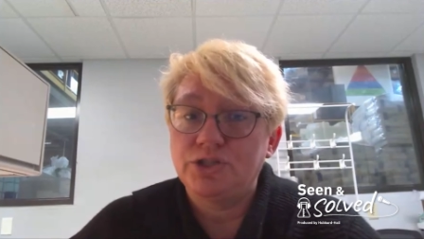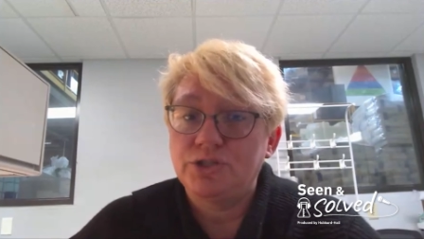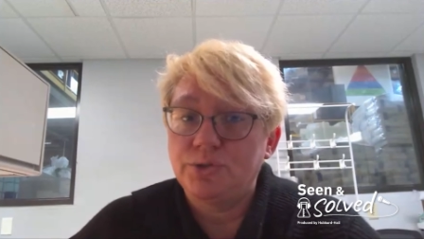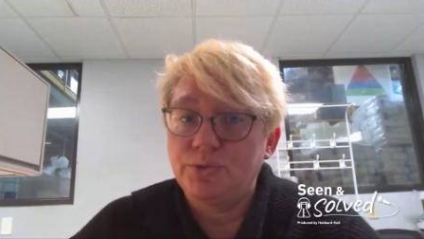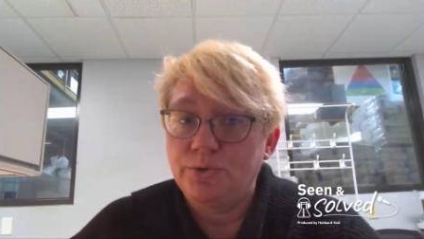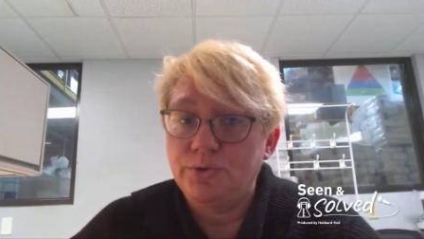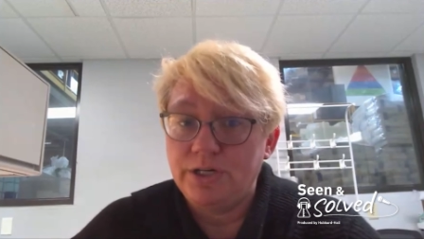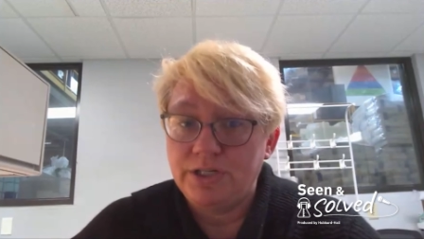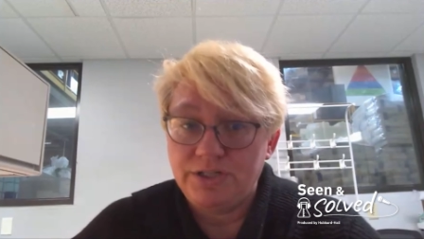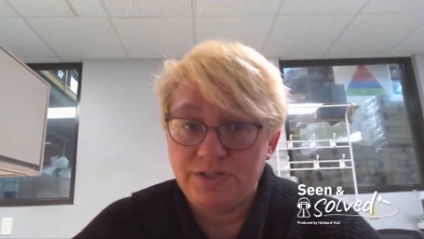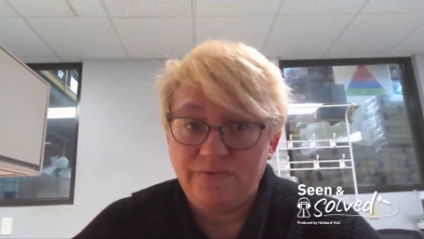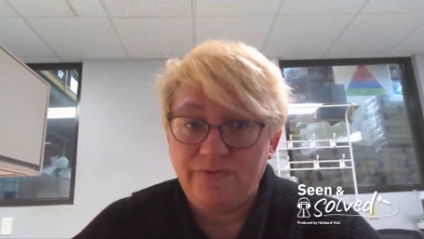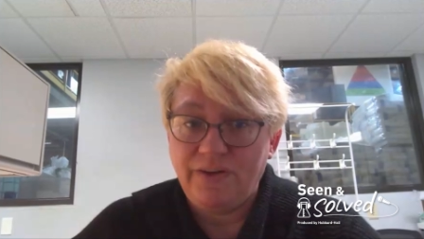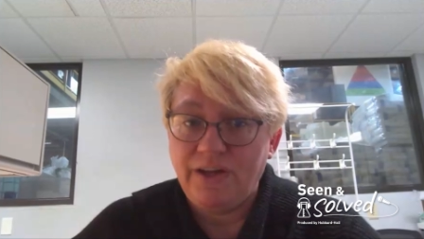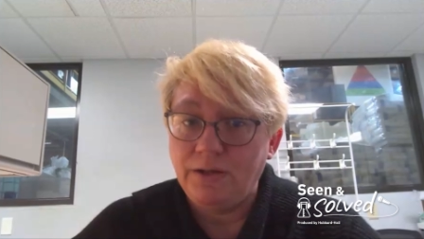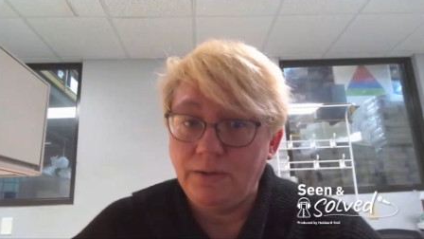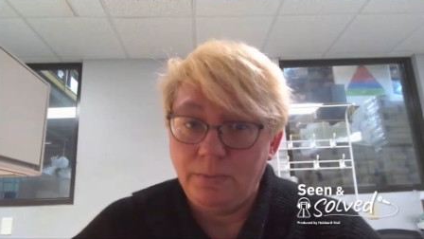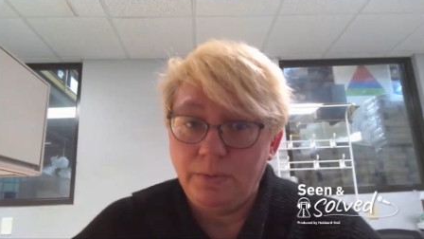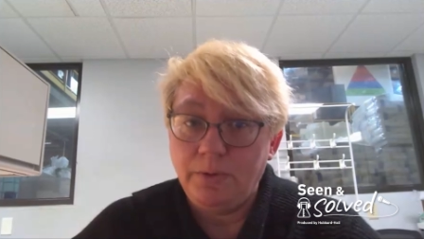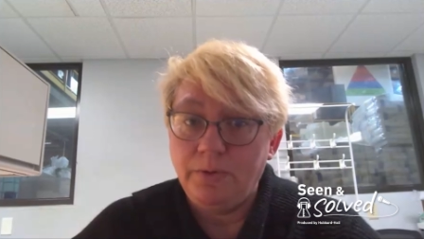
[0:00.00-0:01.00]
storage
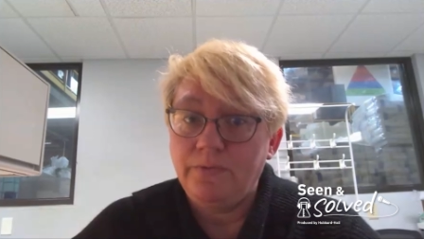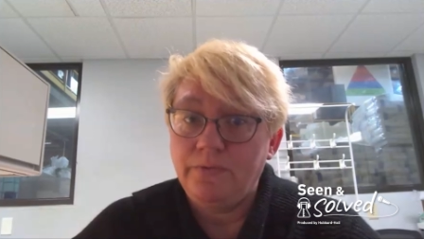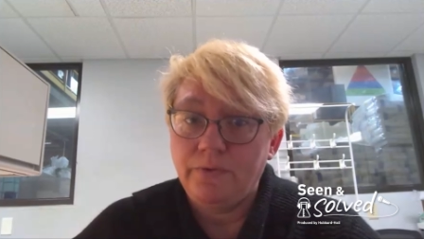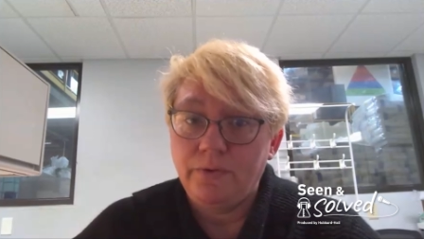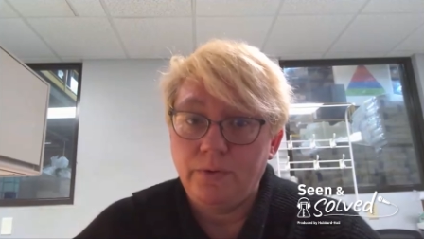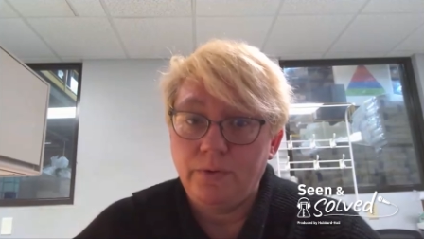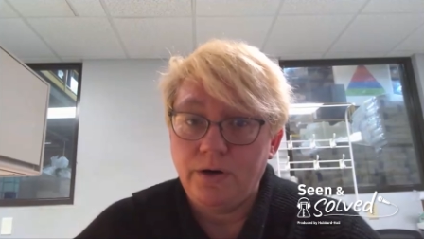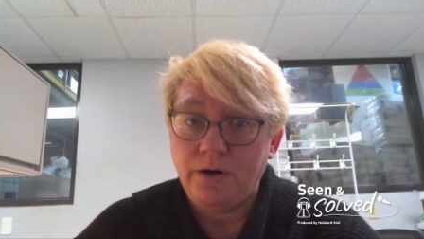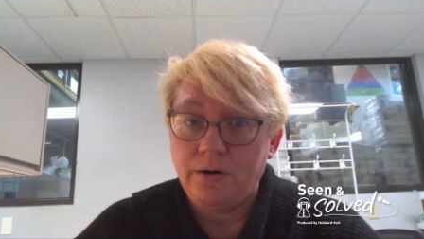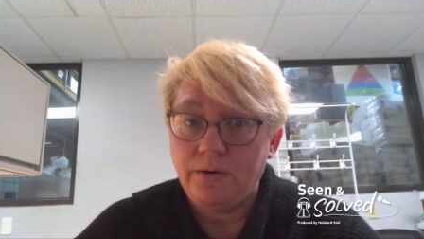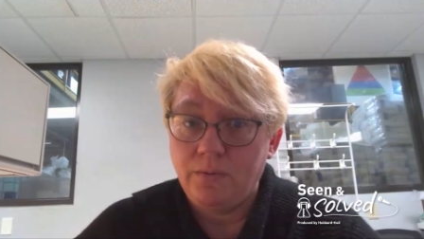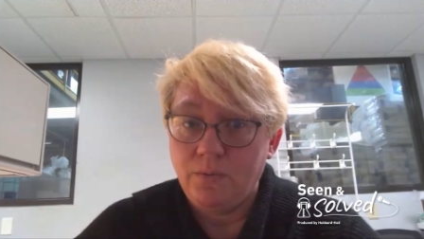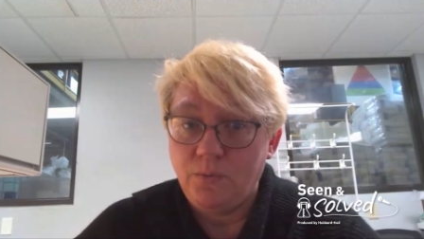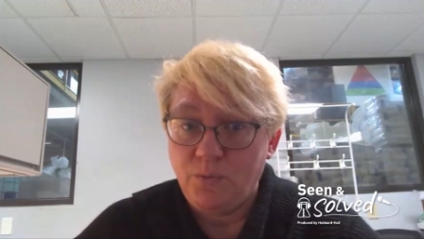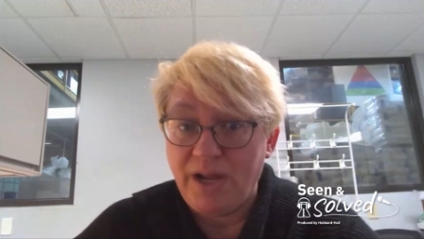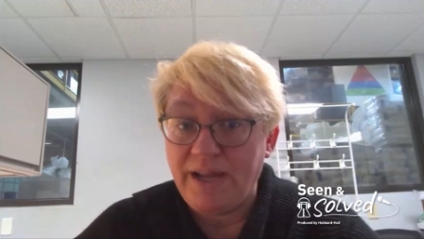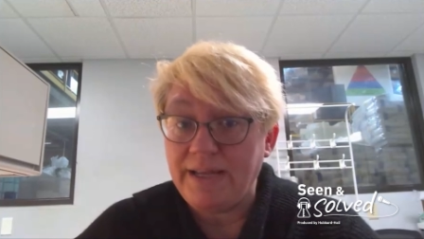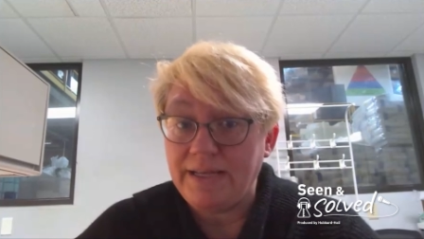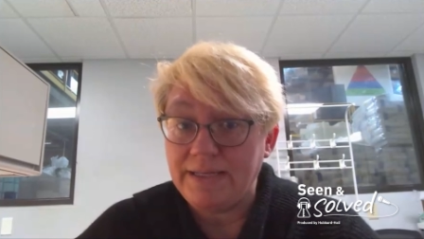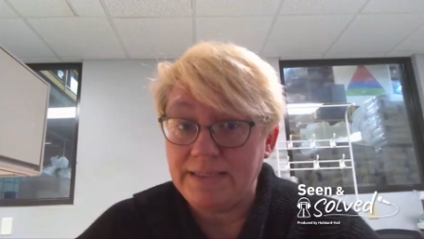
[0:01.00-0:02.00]
available for
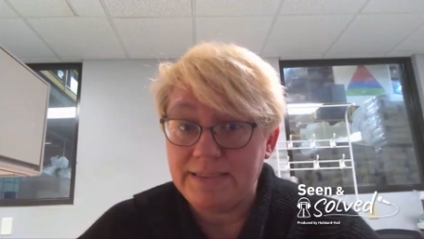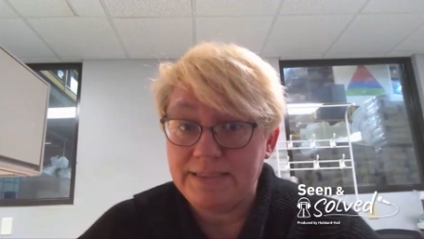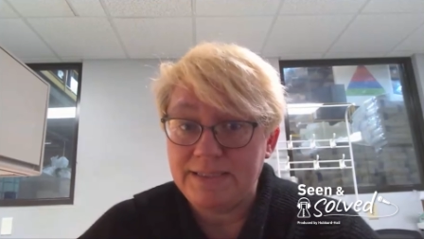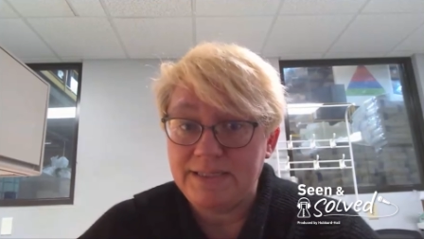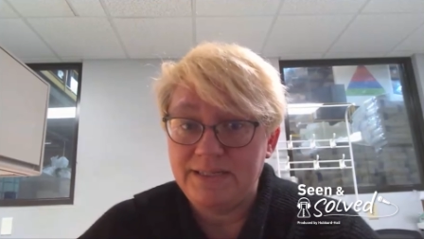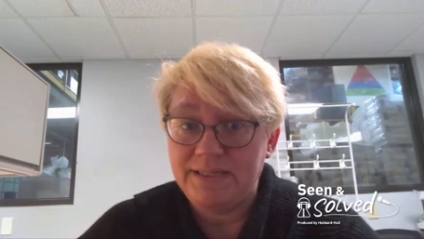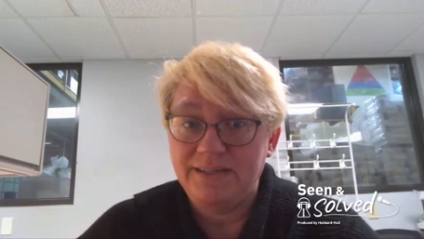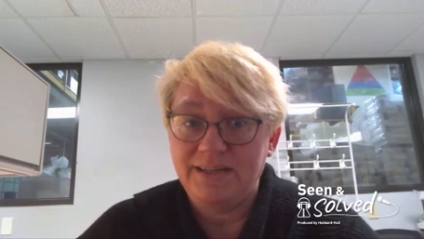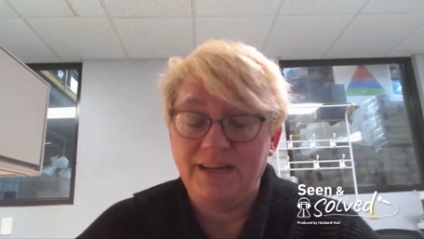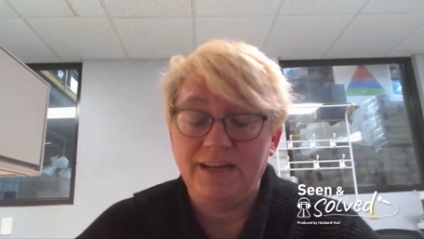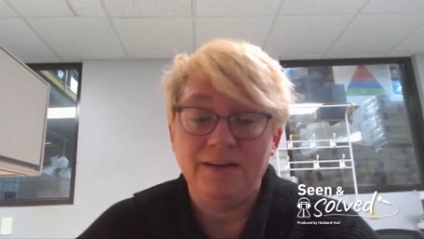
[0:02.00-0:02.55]
waste.